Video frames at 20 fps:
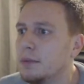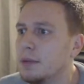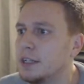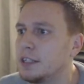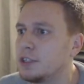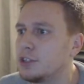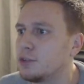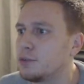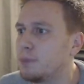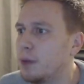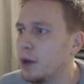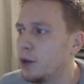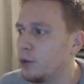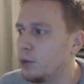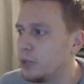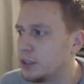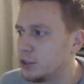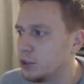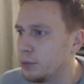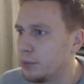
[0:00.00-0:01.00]
Please just blow
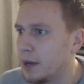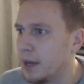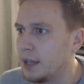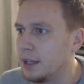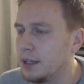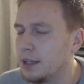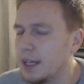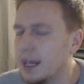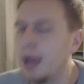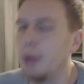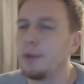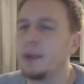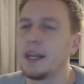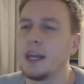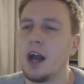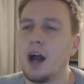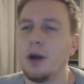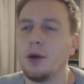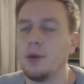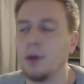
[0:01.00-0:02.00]
the whistle, man. There
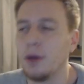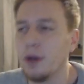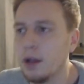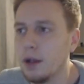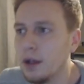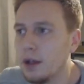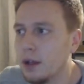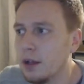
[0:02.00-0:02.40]
we go.